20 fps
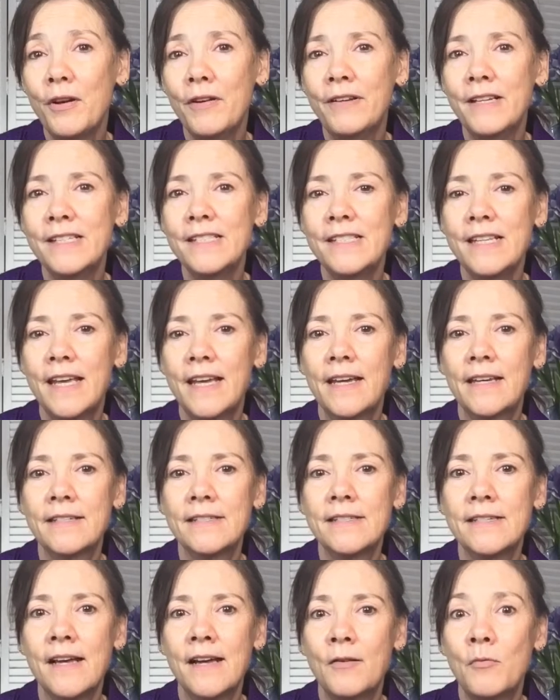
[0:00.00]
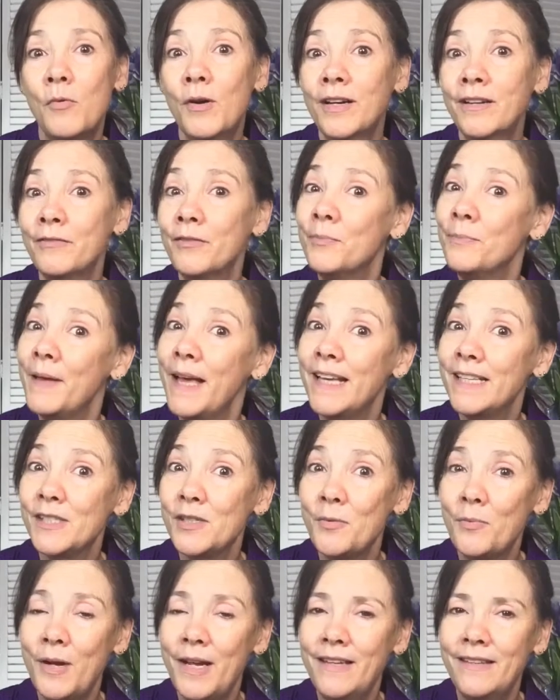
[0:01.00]
of us, and one of them
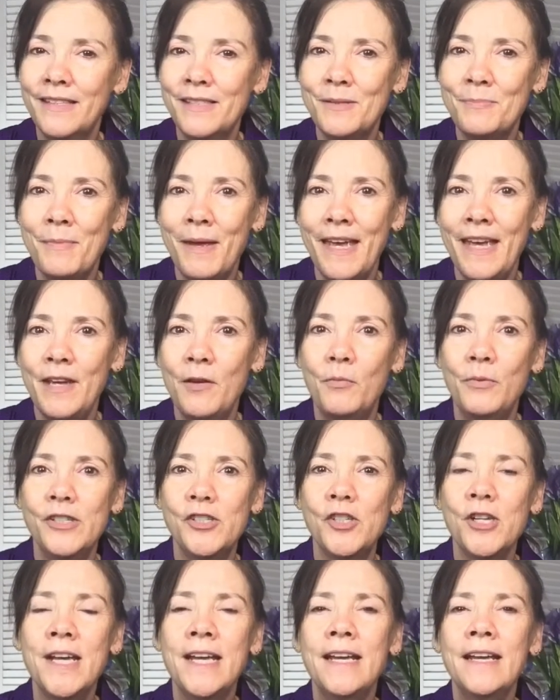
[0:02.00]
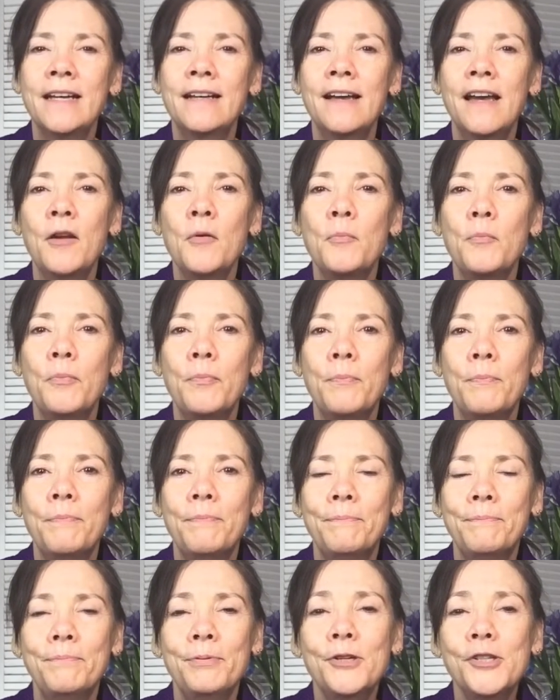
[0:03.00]
passed away this May, which kind of
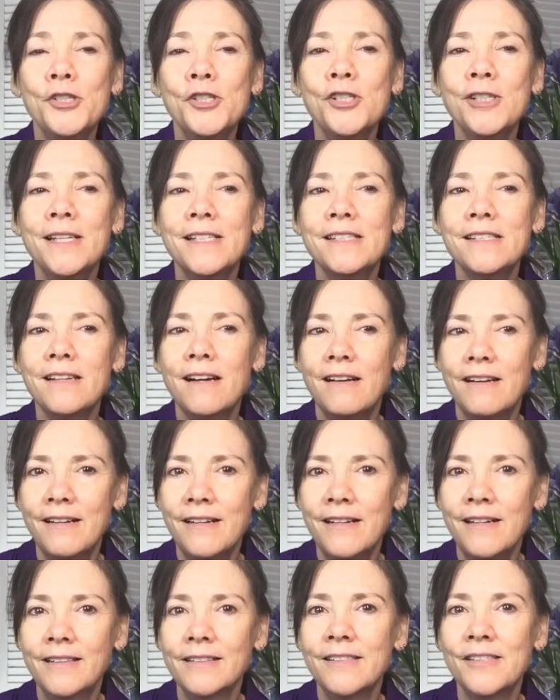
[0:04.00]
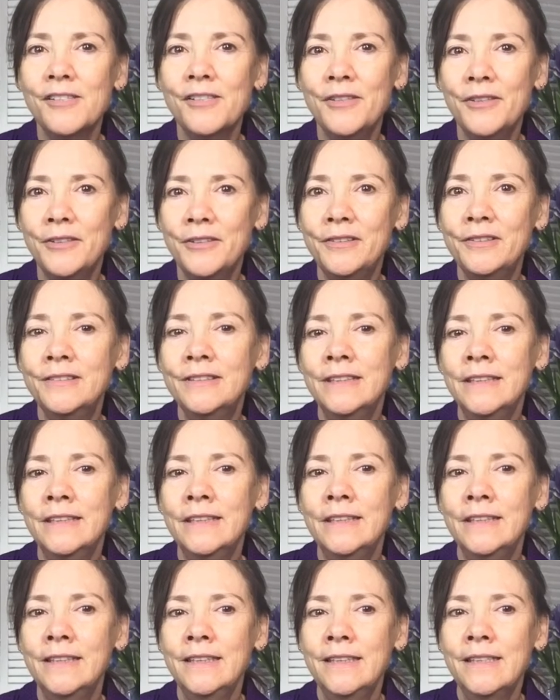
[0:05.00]
pushed us all to,
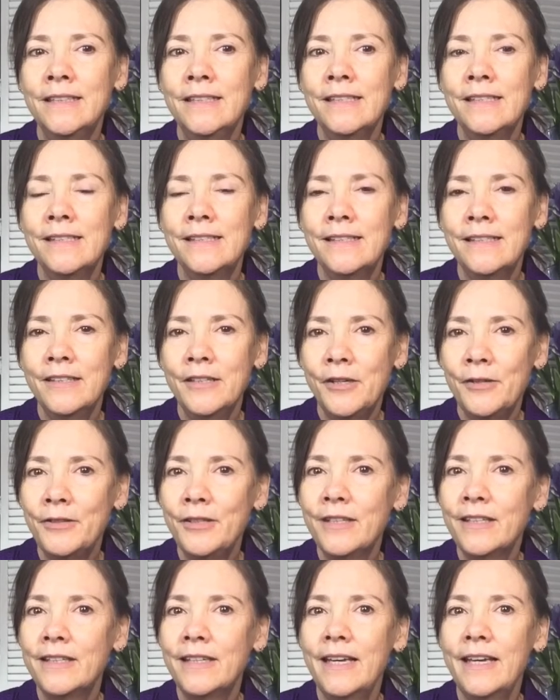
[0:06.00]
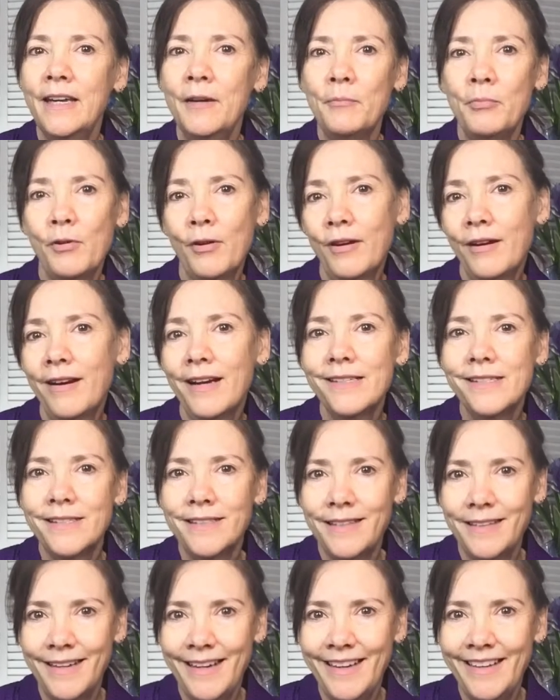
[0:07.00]
you know, you can't
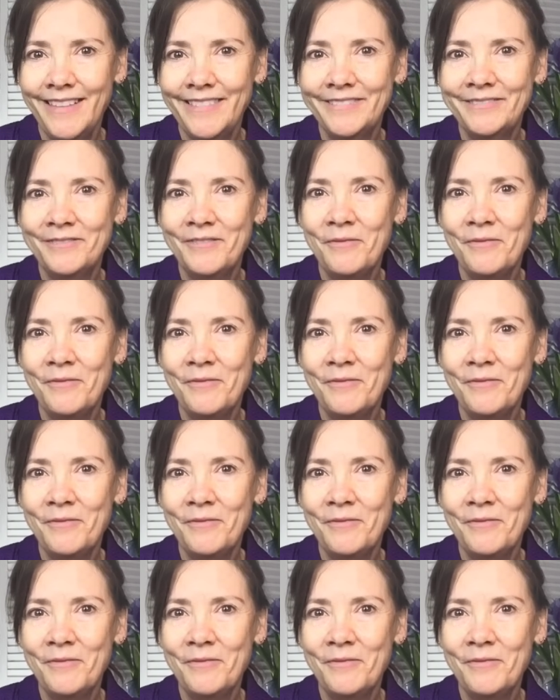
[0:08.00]
procrastinate.